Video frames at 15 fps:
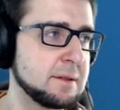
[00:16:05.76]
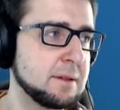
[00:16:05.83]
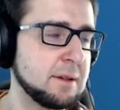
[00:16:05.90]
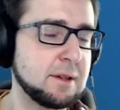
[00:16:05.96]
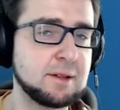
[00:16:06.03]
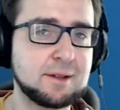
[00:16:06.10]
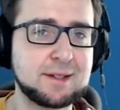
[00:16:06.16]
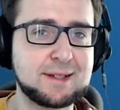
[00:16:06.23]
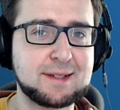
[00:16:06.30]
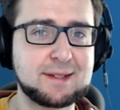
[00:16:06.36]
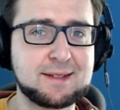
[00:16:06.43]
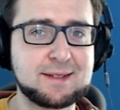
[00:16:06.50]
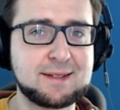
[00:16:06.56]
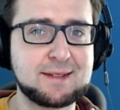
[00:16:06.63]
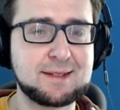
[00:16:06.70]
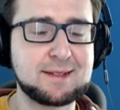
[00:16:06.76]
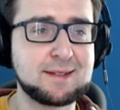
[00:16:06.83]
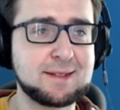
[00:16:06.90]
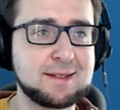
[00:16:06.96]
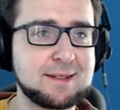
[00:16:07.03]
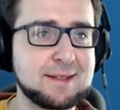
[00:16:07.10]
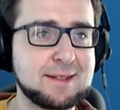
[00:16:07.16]
Good.
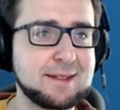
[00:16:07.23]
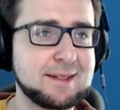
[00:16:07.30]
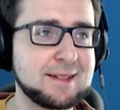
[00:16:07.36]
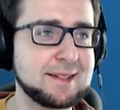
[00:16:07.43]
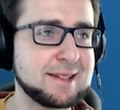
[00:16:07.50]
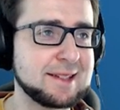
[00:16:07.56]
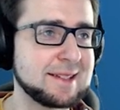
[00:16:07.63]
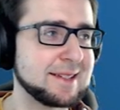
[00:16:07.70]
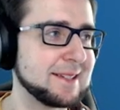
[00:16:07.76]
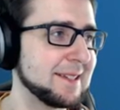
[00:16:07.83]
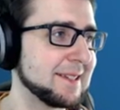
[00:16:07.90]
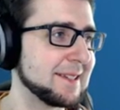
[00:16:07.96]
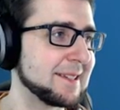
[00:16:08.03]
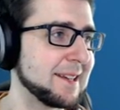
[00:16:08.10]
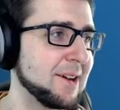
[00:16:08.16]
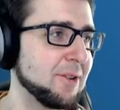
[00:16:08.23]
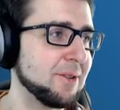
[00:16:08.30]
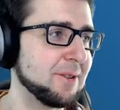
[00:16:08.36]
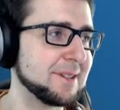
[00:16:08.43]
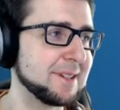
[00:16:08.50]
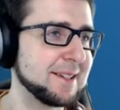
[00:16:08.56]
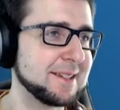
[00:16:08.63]
This is this is
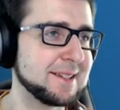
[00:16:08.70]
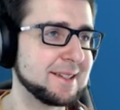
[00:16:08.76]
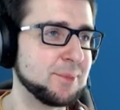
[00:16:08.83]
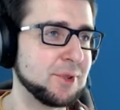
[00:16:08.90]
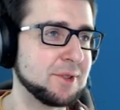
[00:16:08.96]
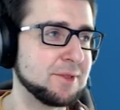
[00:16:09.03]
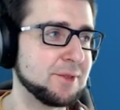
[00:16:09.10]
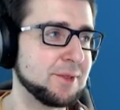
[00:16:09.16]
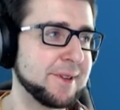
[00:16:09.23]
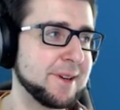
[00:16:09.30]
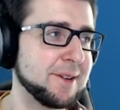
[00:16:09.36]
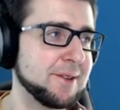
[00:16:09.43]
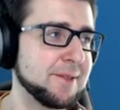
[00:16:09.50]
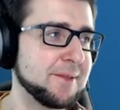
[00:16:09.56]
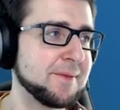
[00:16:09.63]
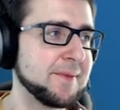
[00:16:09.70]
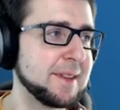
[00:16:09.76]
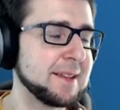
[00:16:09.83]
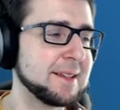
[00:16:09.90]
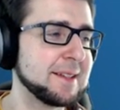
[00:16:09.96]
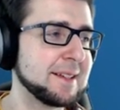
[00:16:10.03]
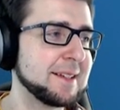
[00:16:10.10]
now this is beautiful now.
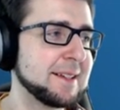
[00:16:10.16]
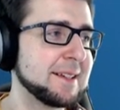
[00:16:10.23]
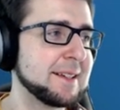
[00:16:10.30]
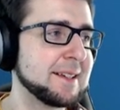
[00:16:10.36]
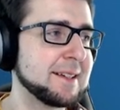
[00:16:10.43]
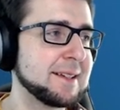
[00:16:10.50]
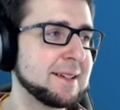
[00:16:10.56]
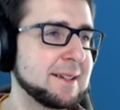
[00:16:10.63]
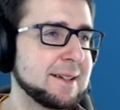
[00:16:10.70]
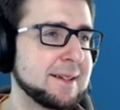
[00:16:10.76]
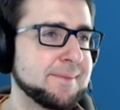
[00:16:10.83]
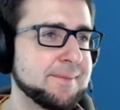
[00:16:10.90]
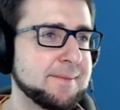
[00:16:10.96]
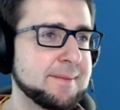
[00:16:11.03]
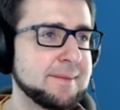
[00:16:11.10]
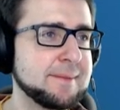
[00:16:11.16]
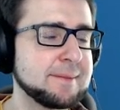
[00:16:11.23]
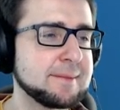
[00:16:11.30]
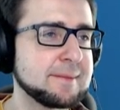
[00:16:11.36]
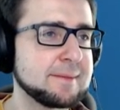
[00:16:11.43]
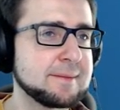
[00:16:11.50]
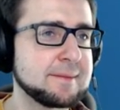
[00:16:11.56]
Um,
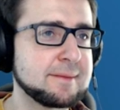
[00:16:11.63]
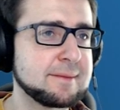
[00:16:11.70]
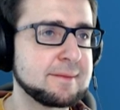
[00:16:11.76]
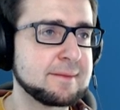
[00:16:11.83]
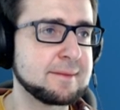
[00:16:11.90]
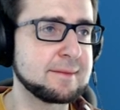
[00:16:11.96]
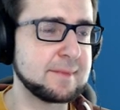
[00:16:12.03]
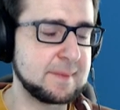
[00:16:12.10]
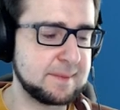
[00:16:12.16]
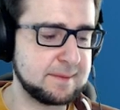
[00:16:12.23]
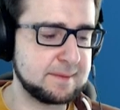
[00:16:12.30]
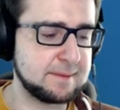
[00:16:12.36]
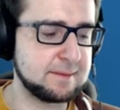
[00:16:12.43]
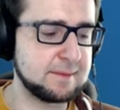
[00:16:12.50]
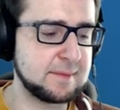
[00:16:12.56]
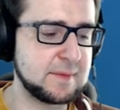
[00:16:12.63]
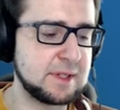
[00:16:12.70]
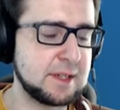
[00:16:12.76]
so